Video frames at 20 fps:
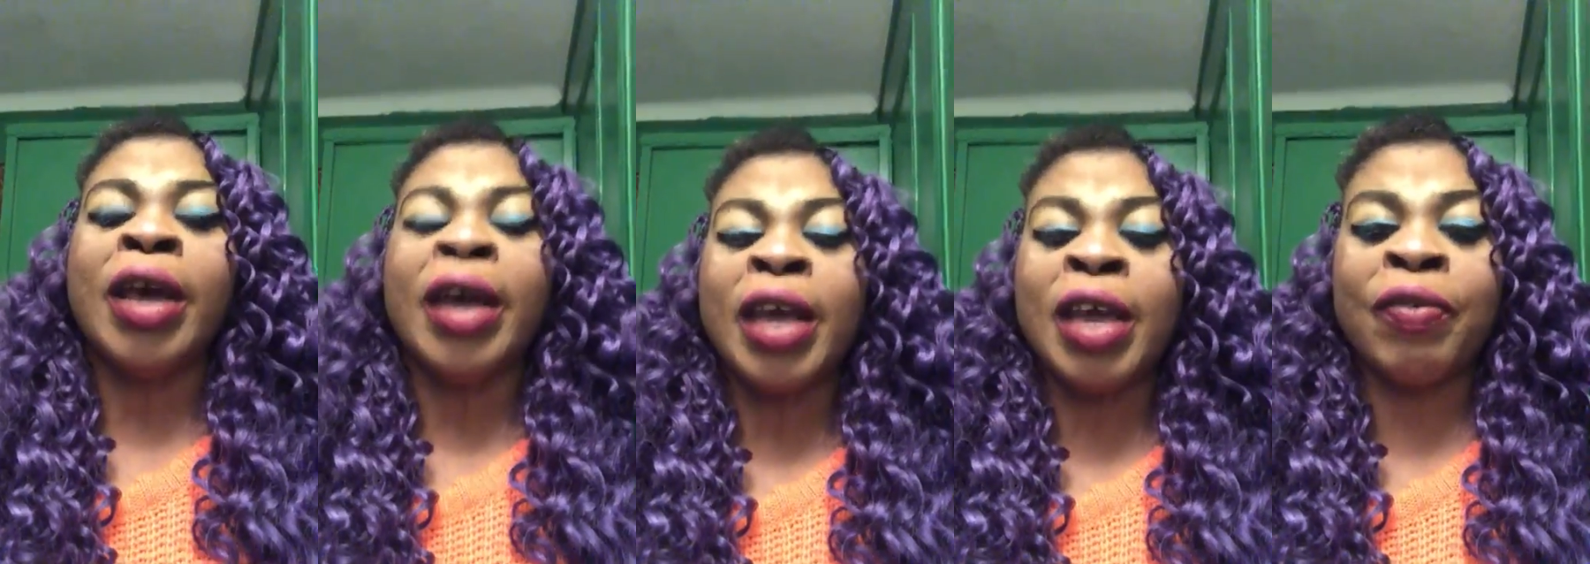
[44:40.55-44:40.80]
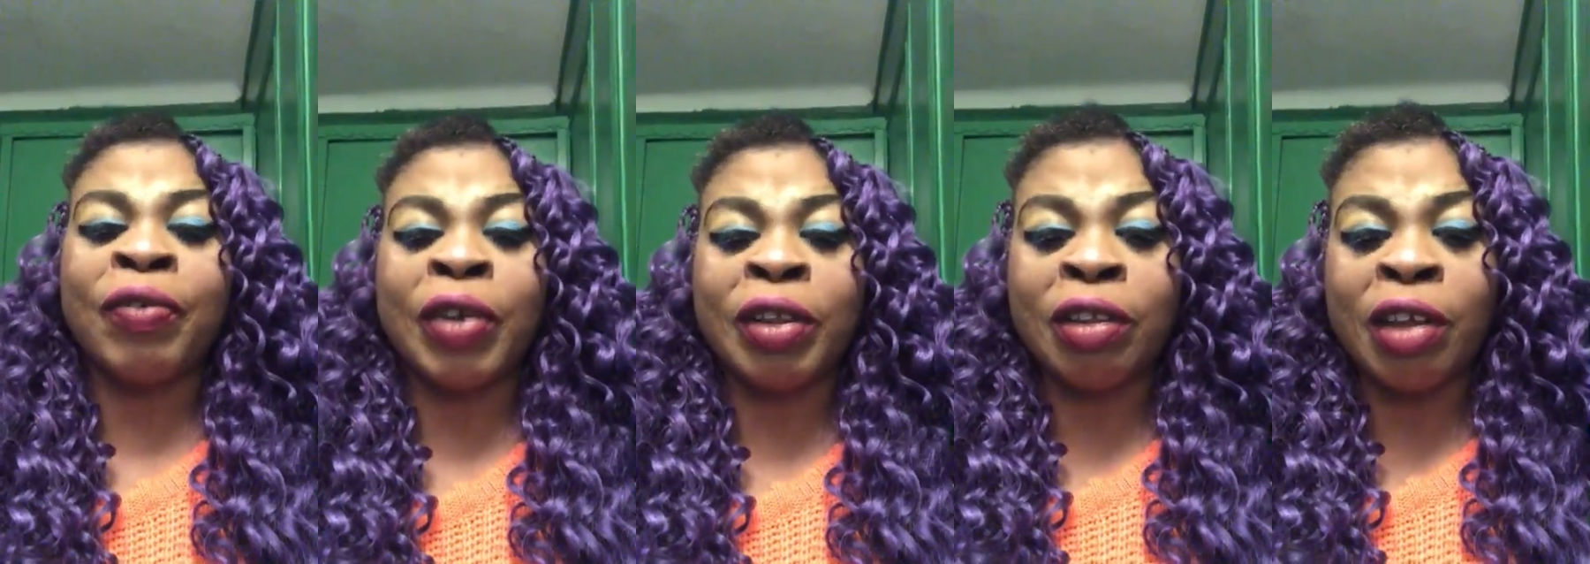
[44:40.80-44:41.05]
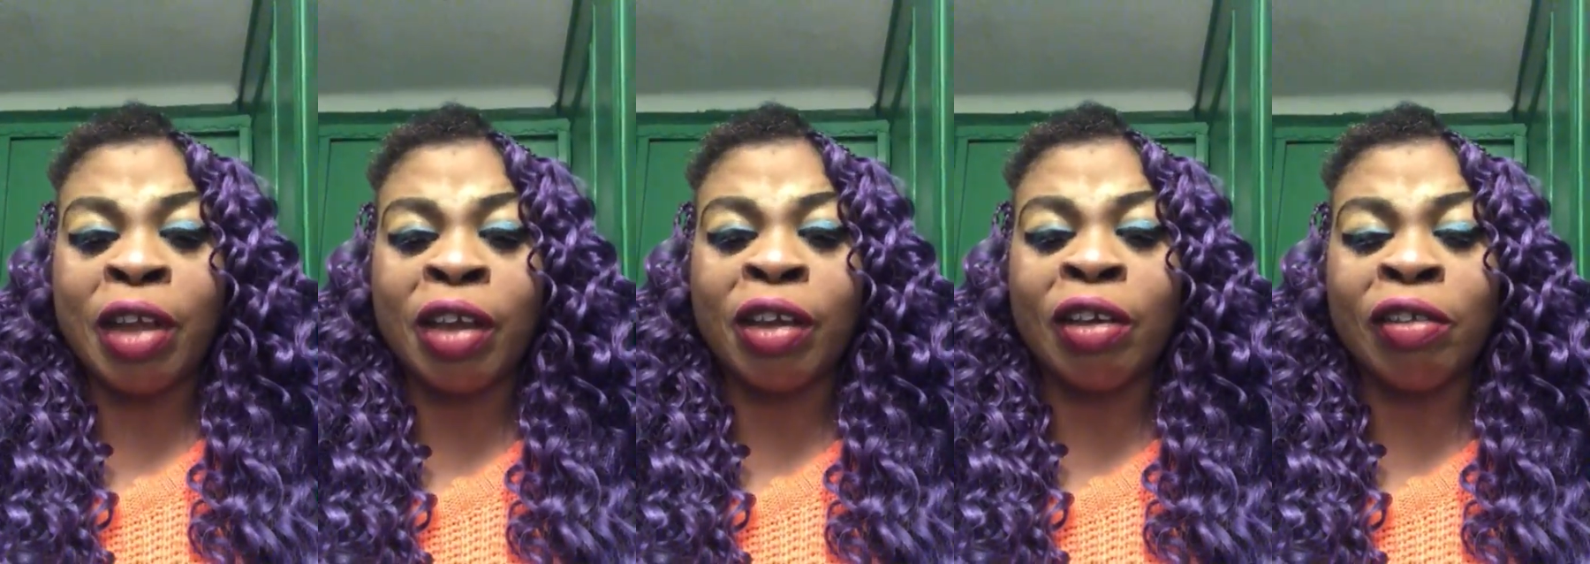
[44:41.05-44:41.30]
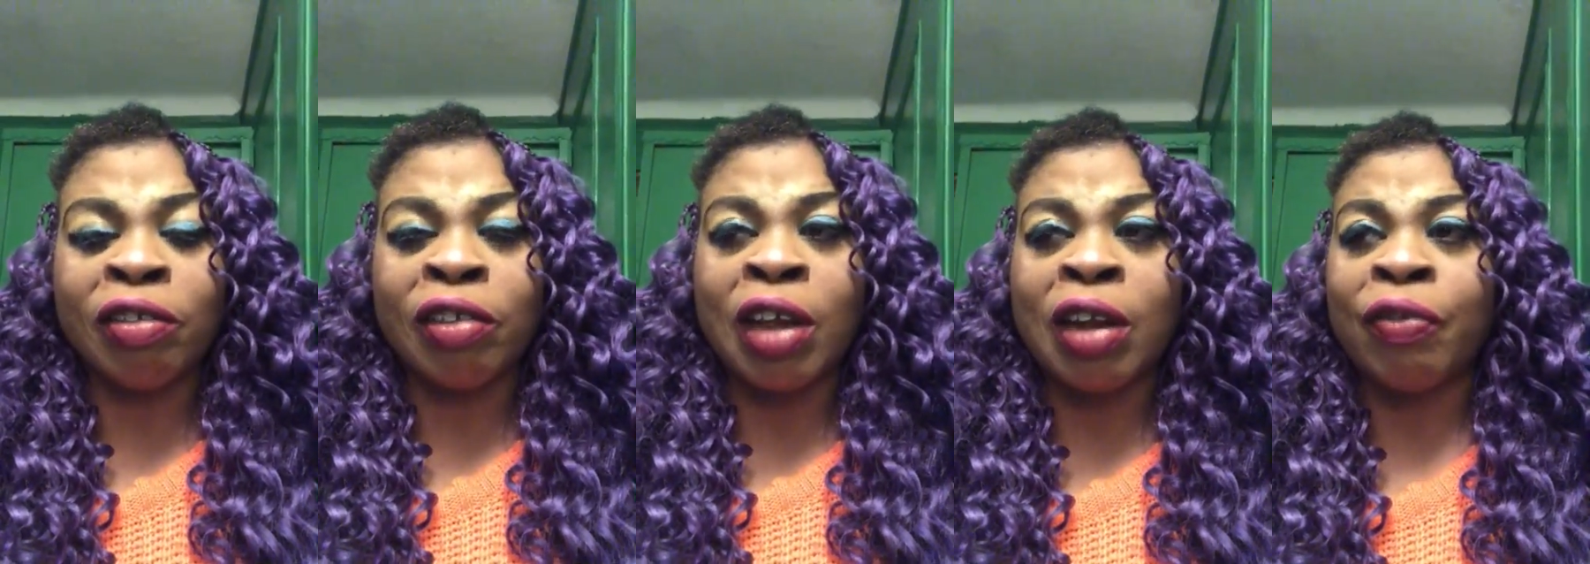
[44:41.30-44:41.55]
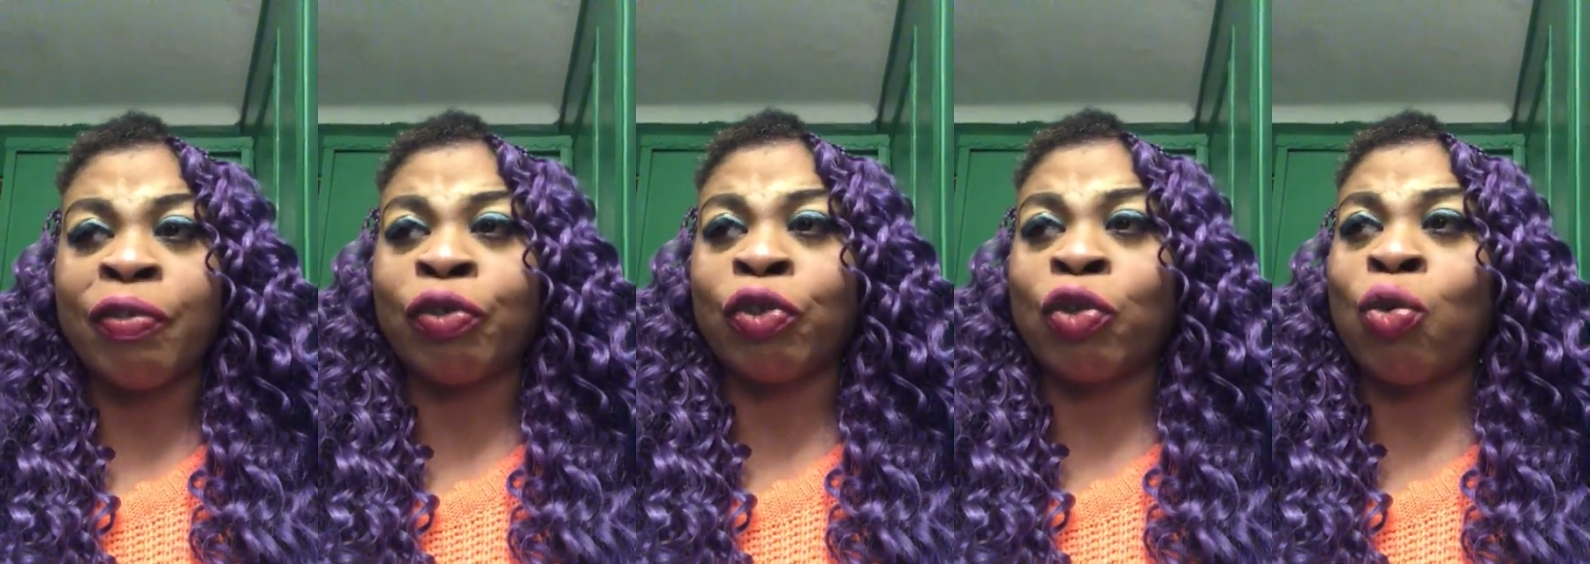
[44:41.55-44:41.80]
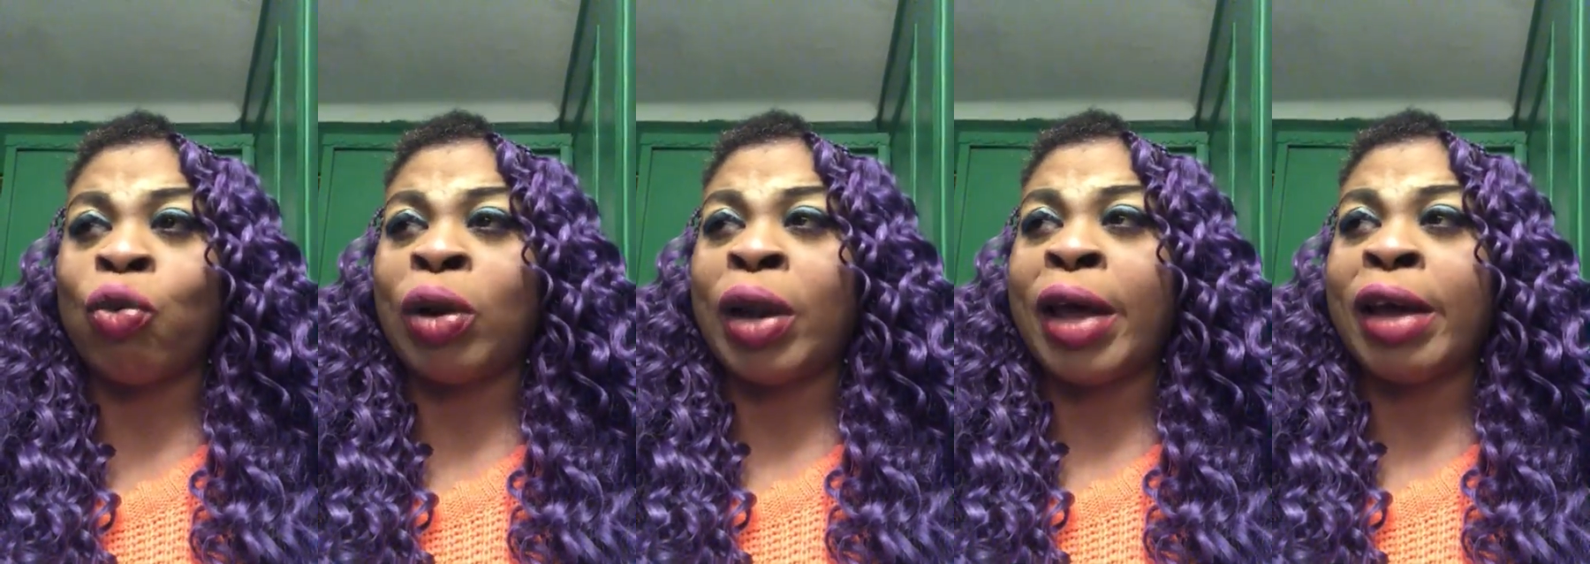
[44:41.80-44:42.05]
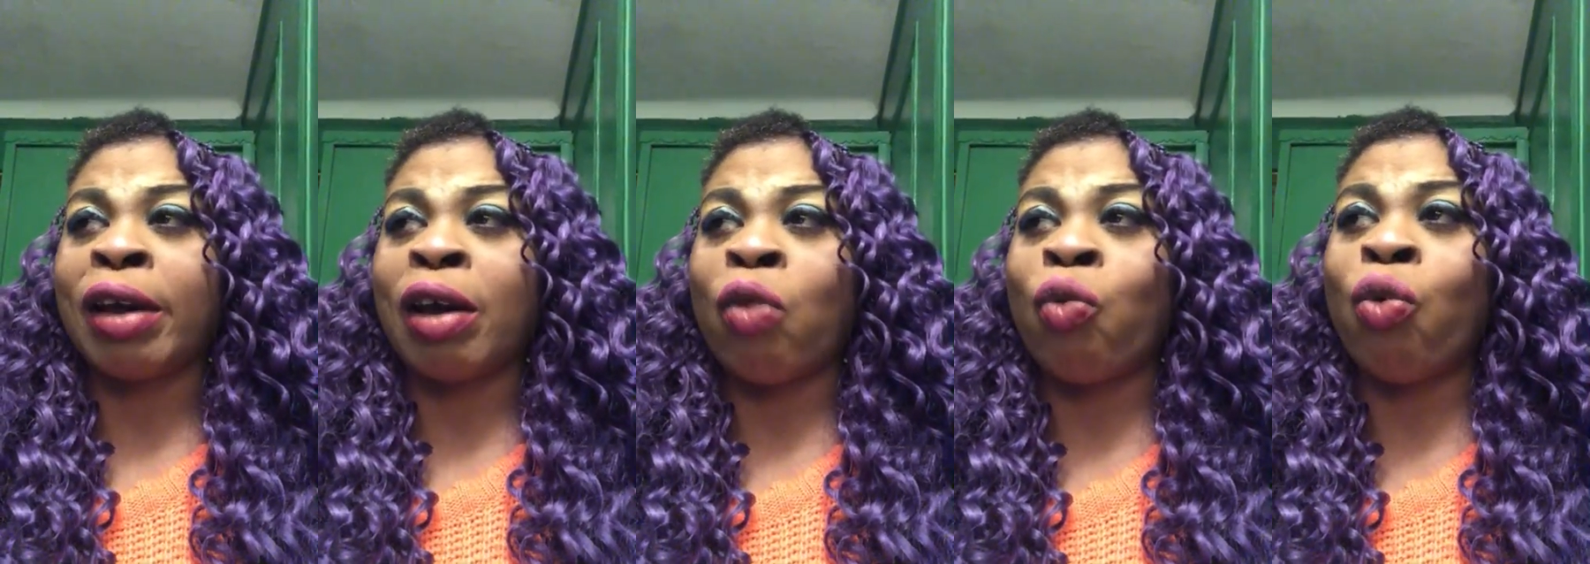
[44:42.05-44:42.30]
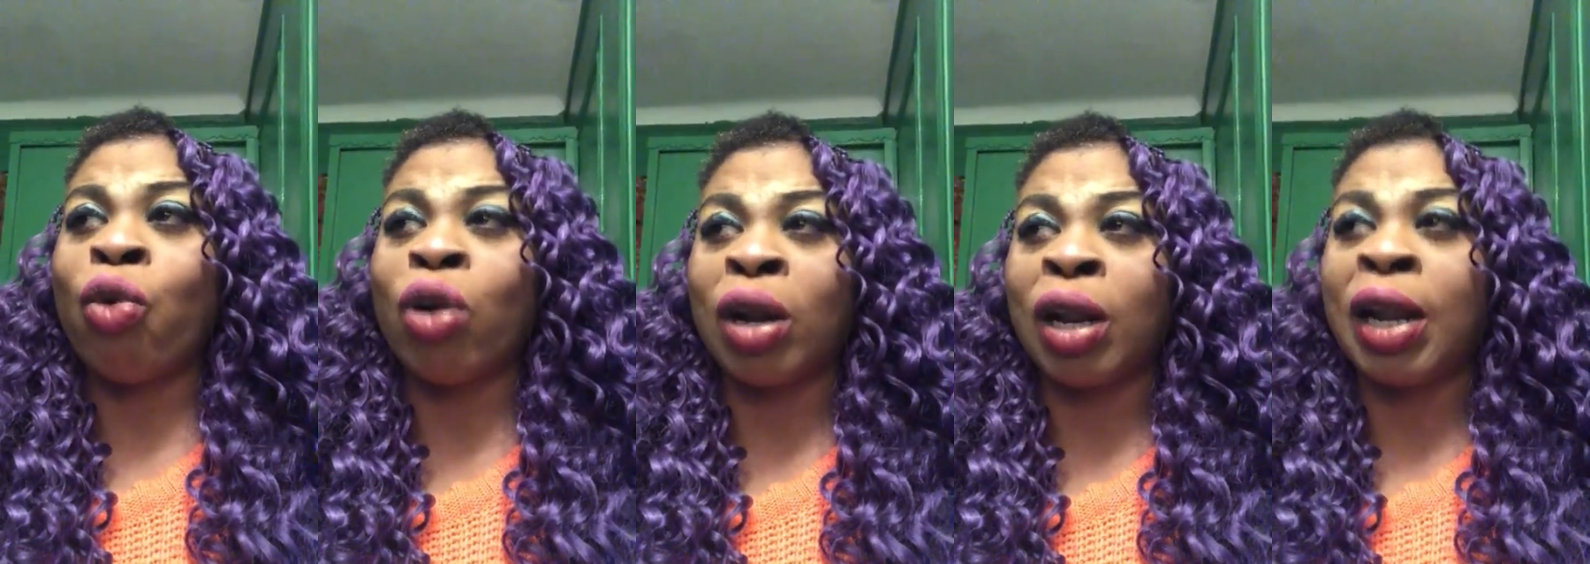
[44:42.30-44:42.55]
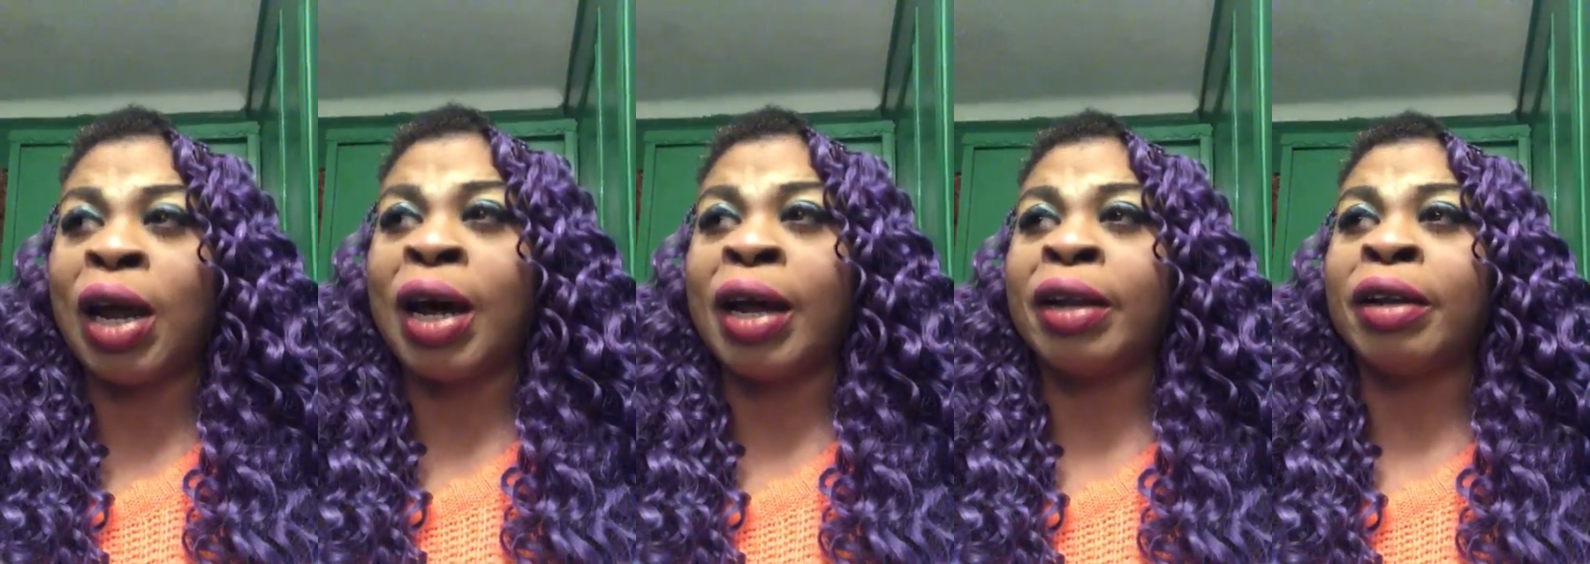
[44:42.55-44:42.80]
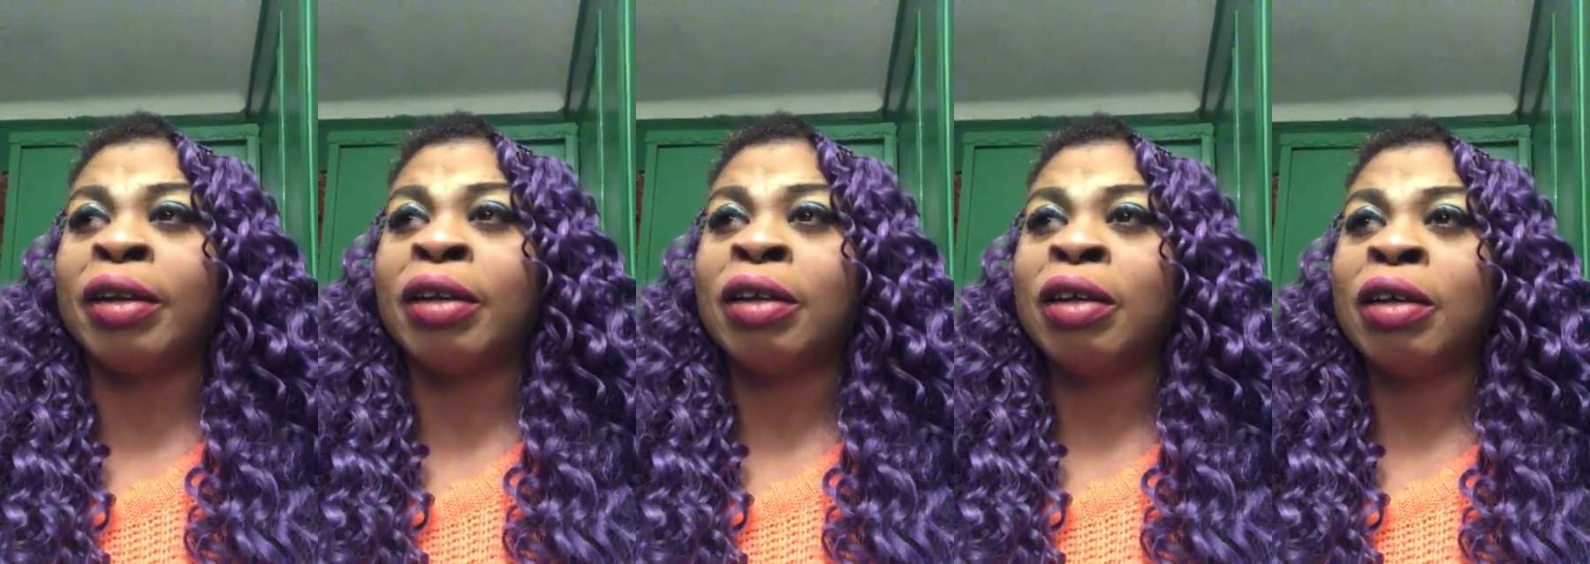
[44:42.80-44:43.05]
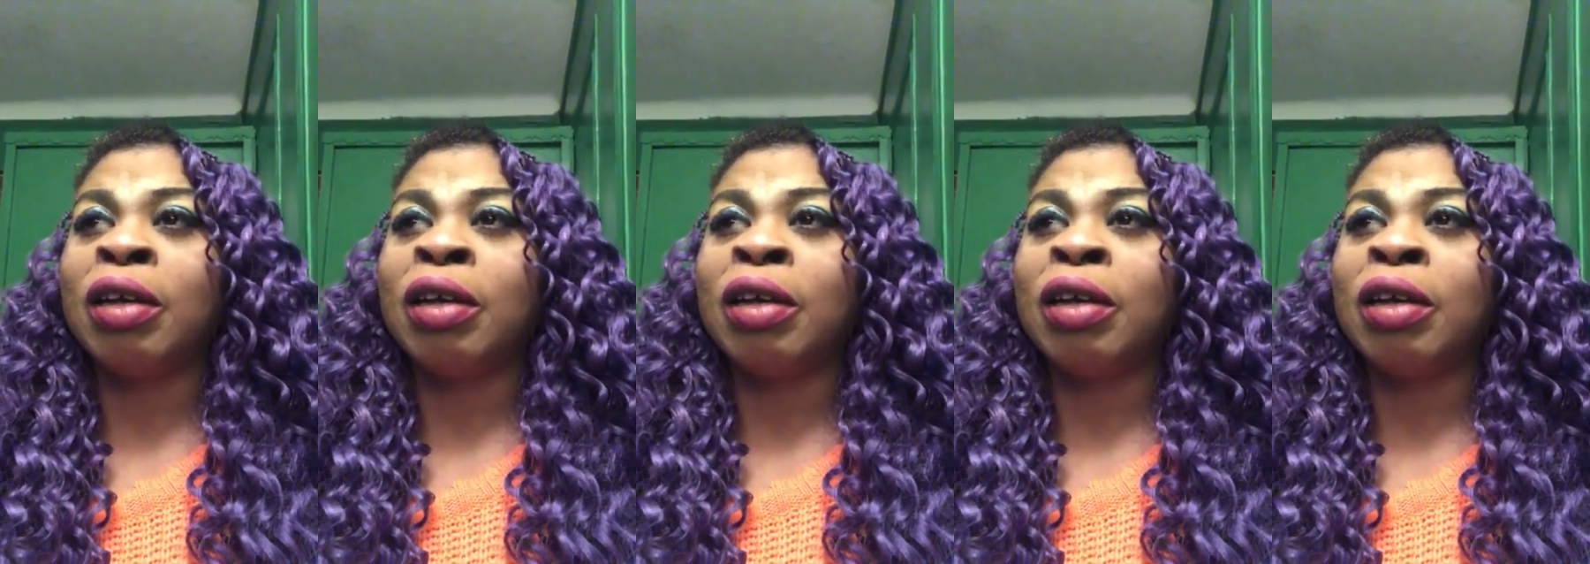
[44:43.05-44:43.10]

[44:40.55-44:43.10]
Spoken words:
If you take yourself to like a woodland